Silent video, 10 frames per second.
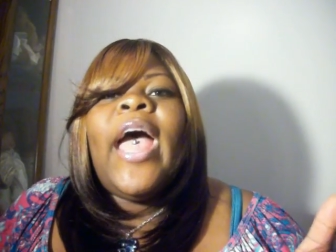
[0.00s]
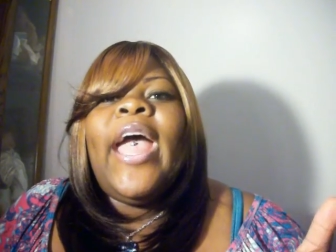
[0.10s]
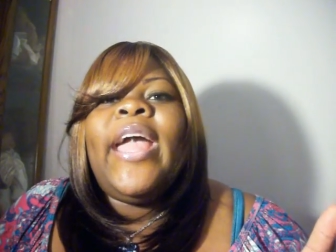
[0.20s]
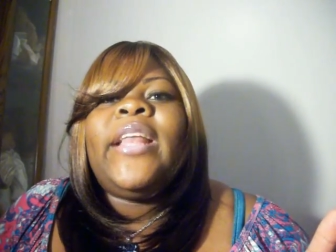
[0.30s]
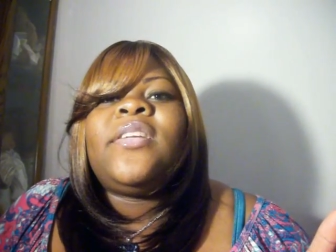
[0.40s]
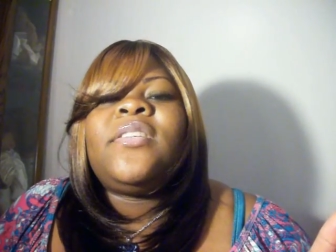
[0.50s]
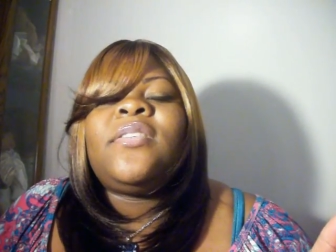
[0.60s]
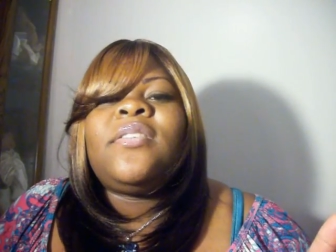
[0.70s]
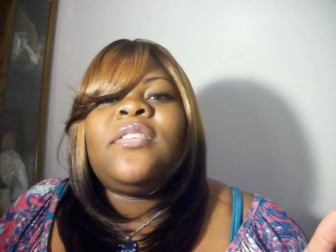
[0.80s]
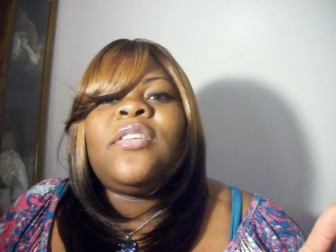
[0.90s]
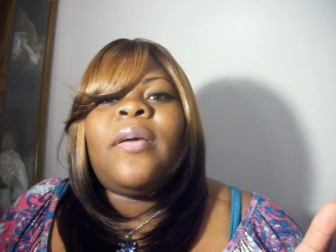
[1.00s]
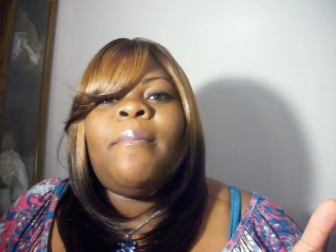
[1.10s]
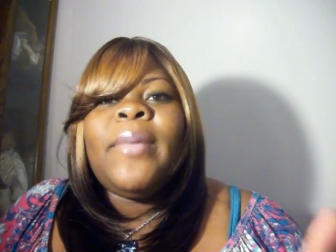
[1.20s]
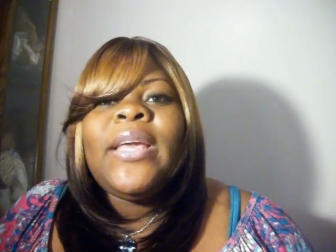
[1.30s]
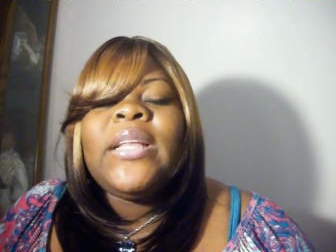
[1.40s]
and
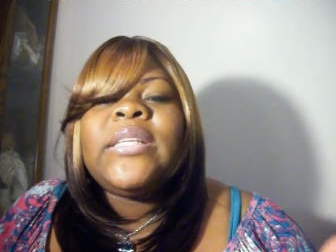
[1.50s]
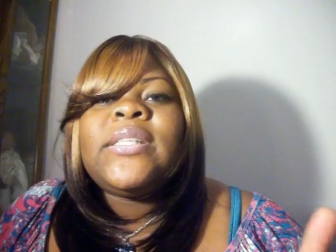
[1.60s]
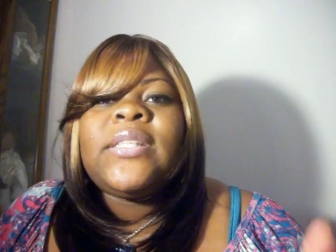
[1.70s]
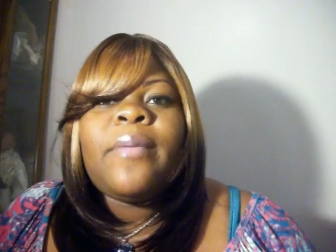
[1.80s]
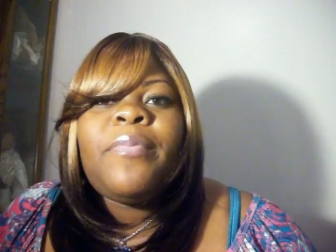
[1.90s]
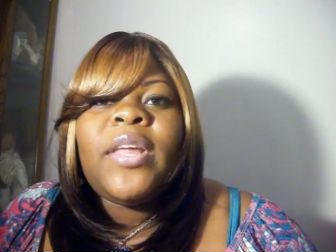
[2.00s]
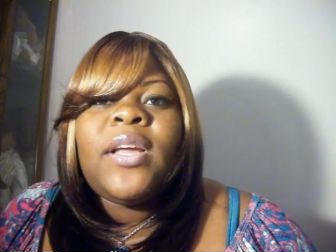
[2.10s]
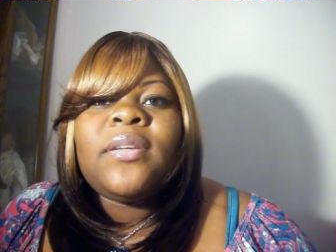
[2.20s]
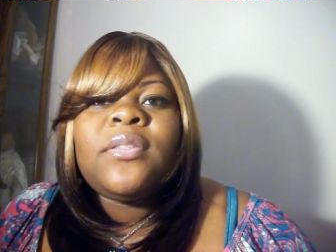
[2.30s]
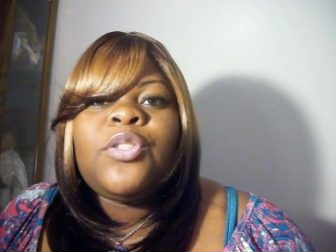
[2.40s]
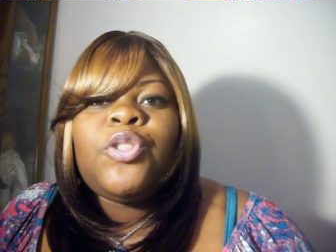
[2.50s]
mean something